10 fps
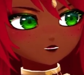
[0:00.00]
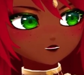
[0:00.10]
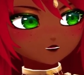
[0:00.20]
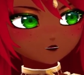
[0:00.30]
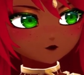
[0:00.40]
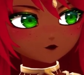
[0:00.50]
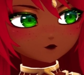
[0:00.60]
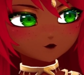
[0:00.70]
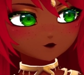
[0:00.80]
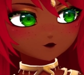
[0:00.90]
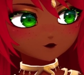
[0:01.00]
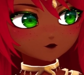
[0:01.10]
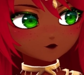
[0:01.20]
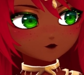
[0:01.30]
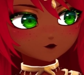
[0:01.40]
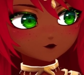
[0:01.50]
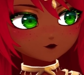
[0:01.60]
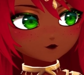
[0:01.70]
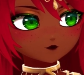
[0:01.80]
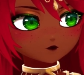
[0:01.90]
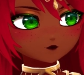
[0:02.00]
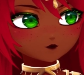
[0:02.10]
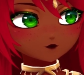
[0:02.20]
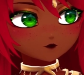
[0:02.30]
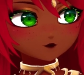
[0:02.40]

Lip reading: [no speech]